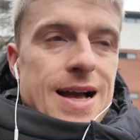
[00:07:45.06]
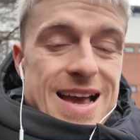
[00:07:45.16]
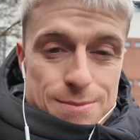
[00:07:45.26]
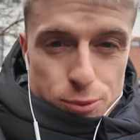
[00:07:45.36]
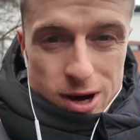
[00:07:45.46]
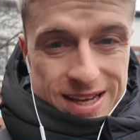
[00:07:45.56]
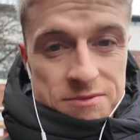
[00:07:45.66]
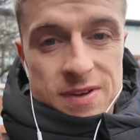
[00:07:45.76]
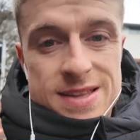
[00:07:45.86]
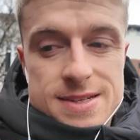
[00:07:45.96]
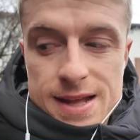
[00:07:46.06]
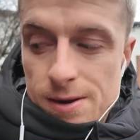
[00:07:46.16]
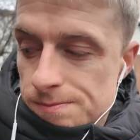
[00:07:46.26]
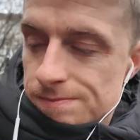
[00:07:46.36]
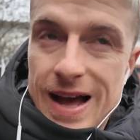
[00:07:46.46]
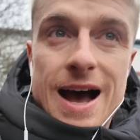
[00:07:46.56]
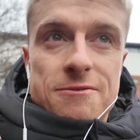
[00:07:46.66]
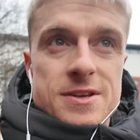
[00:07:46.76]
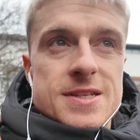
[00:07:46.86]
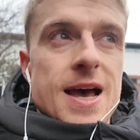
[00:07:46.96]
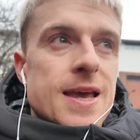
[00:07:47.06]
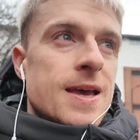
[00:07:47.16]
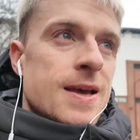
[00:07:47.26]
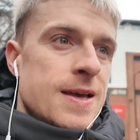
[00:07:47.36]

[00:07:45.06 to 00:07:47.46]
I am pretty convinced now, I have to say.